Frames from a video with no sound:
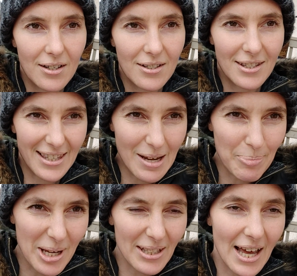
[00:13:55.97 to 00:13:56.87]

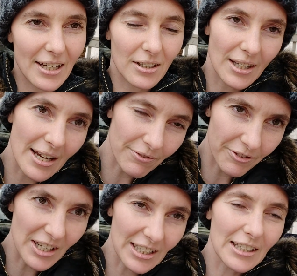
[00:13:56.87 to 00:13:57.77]
sleepy, like
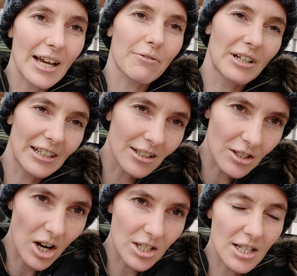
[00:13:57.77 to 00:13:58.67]
feeling like really
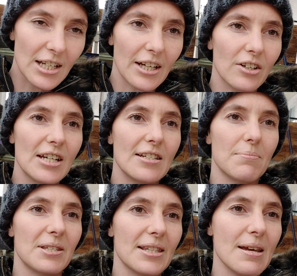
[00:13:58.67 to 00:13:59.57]
exhausted, like you need some
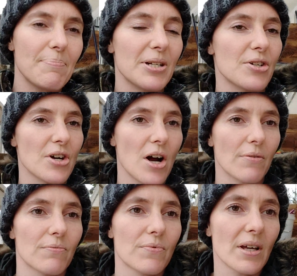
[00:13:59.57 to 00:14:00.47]
sleep, but you're not
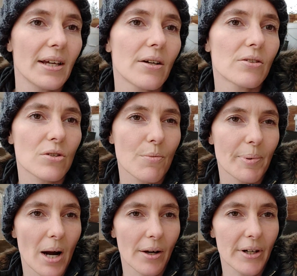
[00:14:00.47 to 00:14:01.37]
really
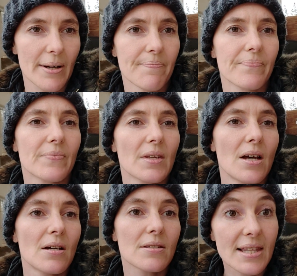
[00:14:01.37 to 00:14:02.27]
super hungry,
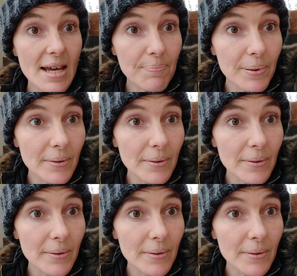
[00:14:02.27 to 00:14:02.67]
sleep.